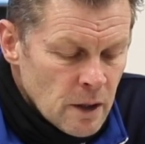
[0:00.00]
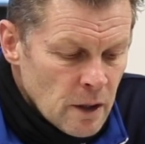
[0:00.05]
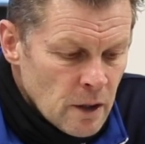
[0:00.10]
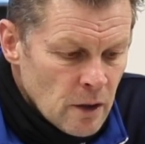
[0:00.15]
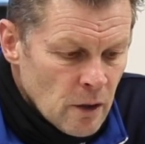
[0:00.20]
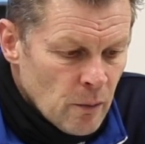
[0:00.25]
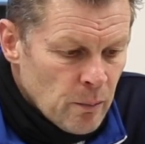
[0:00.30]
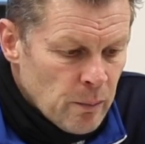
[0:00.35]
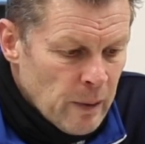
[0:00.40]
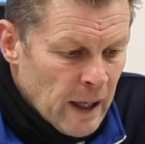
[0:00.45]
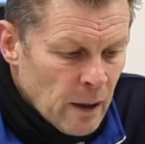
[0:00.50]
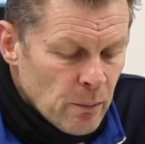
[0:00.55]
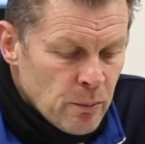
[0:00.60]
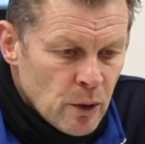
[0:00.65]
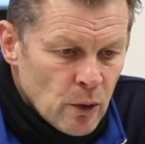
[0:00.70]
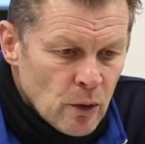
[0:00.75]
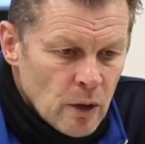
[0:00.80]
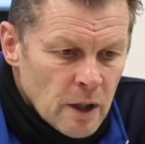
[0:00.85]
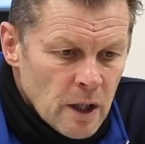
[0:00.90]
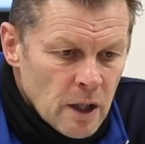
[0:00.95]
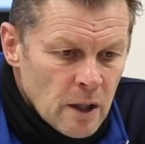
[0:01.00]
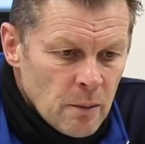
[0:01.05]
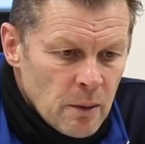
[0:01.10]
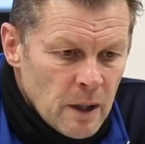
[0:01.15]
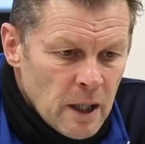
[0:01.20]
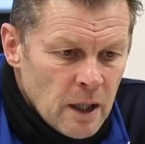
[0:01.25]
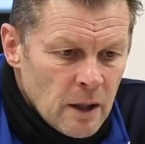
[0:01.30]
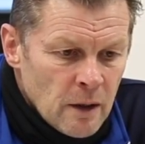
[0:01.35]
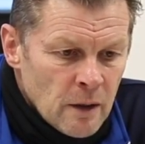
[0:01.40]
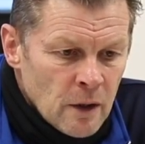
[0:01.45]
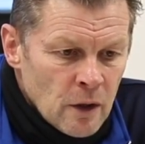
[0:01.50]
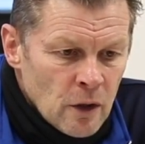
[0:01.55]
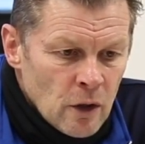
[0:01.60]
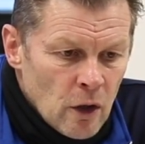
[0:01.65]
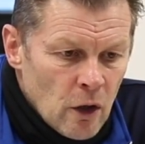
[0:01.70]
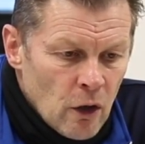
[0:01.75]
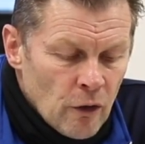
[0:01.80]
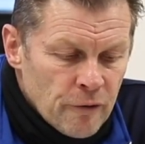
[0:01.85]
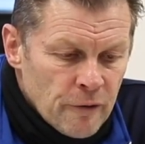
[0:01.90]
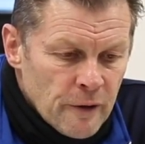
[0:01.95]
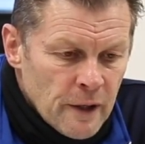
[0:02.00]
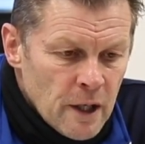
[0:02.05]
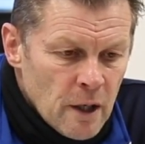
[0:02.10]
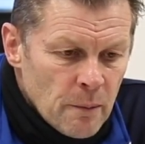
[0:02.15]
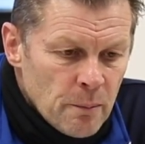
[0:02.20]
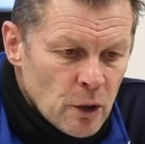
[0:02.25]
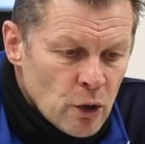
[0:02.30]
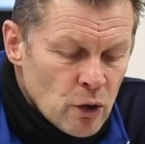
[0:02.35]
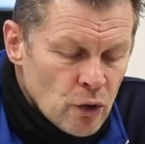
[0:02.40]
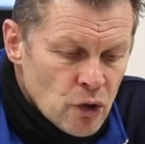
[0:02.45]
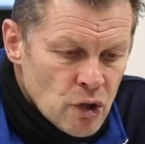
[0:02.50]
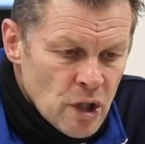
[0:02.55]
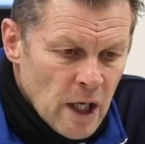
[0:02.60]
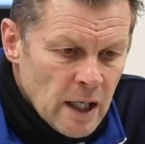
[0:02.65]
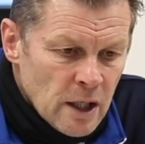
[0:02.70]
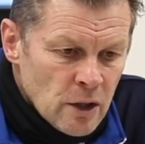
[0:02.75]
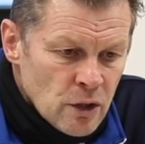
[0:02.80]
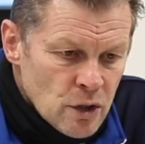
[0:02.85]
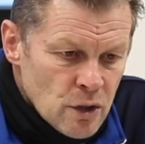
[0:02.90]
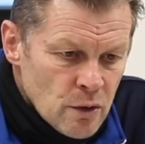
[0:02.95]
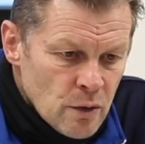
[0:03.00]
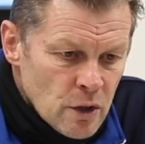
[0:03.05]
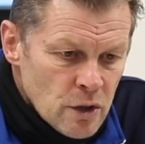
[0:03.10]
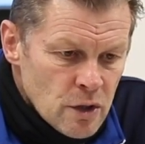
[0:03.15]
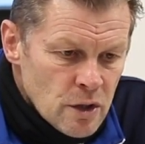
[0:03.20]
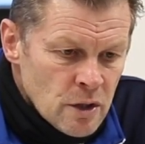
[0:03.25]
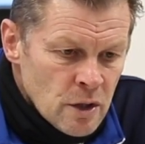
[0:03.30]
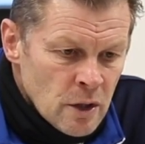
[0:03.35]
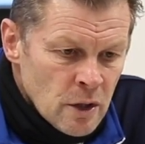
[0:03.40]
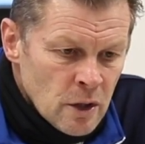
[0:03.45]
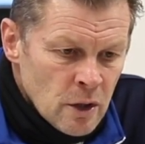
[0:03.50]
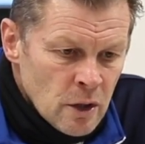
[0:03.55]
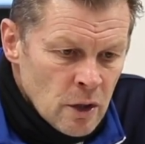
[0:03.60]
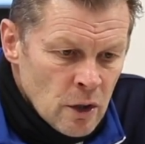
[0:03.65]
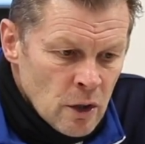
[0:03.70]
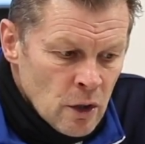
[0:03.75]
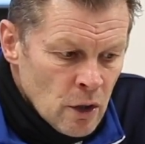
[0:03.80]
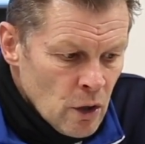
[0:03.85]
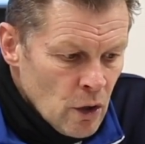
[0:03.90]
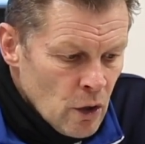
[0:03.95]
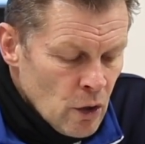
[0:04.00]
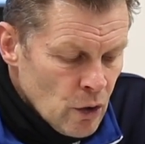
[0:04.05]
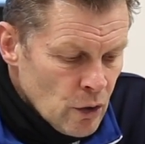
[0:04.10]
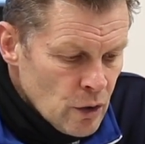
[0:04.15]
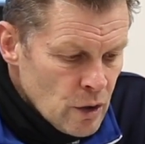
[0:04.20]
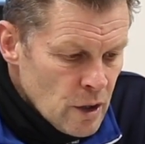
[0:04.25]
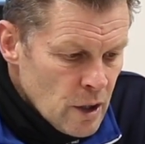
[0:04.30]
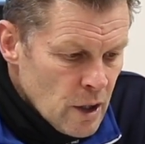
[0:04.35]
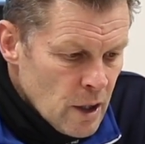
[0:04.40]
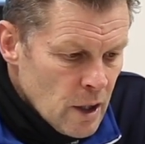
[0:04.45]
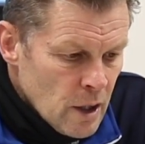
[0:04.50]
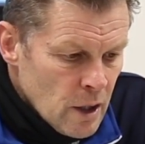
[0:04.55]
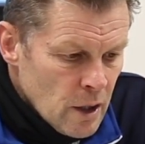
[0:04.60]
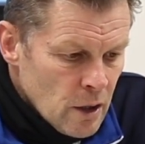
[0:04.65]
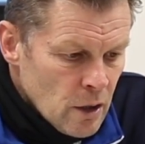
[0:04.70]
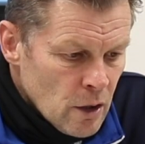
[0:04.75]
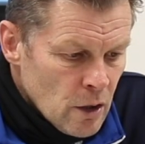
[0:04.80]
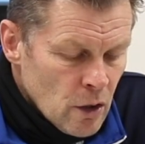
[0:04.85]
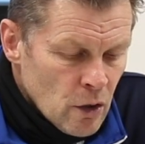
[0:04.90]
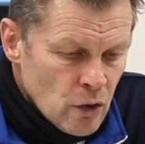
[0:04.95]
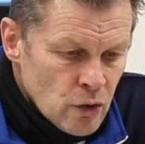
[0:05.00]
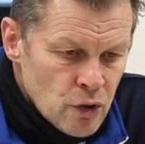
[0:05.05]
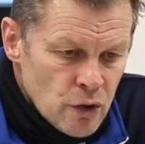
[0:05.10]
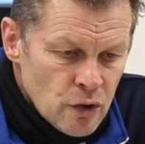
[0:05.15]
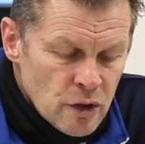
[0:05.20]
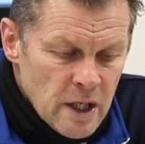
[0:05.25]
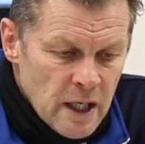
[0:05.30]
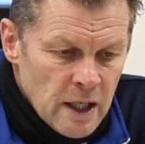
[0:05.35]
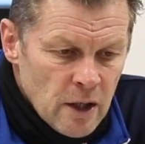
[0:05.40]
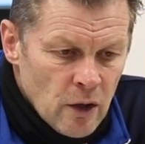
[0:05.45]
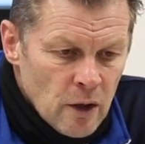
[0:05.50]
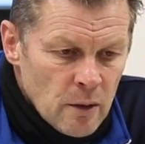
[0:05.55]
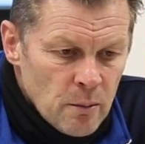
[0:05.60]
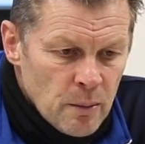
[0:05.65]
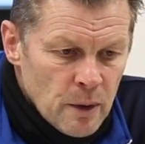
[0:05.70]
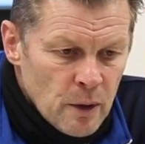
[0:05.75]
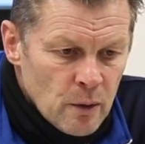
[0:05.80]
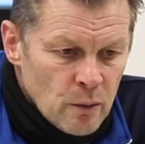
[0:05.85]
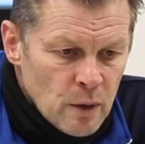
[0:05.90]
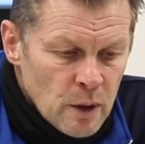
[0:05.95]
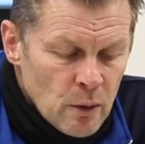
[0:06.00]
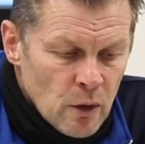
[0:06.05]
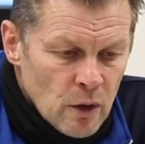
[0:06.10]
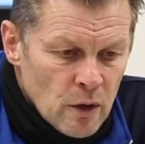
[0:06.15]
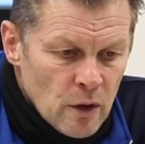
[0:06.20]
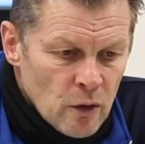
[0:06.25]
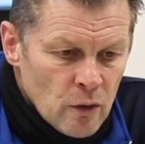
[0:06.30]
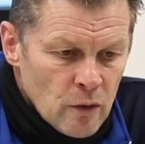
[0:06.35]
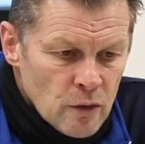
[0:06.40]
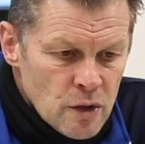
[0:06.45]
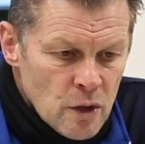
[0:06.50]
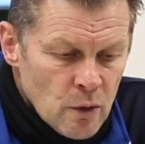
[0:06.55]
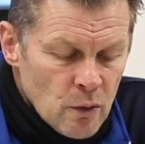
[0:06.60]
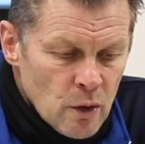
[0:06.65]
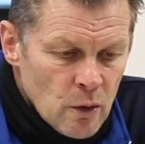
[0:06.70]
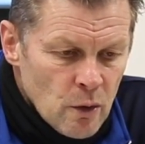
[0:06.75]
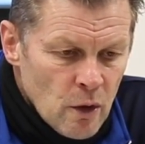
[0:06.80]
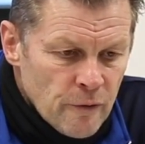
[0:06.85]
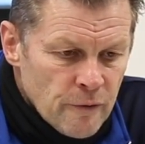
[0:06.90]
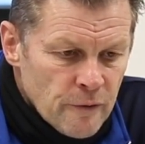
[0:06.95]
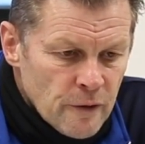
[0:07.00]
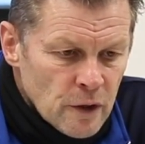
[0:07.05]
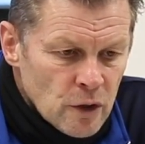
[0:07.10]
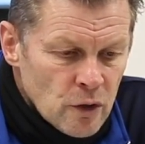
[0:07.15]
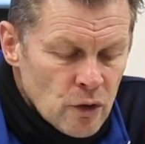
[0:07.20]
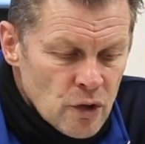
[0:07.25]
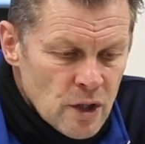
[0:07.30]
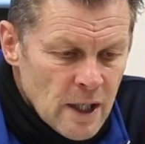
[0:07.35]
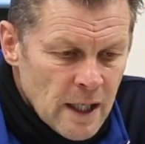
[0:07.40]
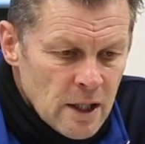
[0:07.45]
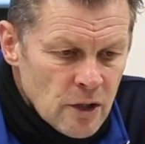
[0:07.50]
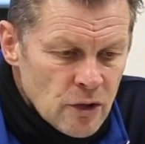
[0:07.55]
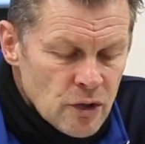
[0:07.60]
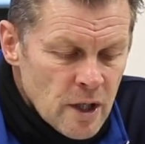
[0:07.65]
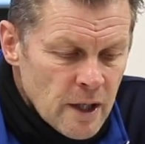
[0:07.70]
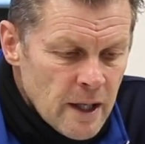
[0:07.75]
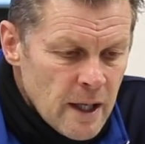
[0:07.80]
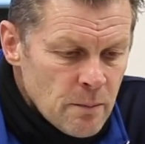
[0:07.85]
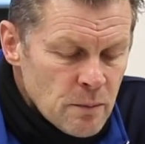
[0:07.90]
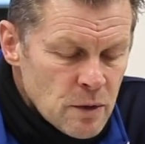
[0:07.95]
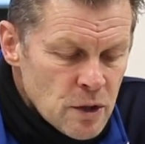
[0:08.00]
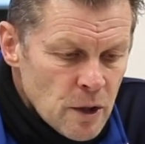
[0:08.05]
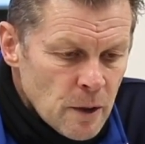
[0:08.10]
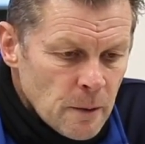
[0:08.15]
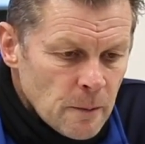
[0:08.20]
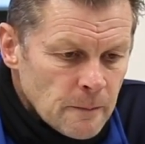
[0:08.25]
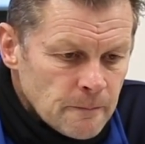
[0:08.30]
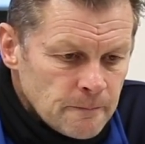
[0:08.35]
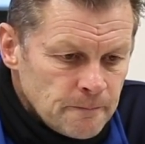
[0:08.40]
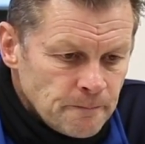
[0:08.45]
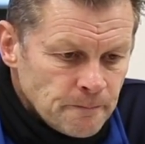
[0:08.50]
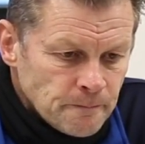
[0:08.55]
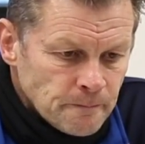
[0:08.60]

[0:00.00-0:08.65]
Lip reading: you know, Blackpool are going to be offering up a good challenge to us on Tuesday night, but we also want to offer a good challenge to them too.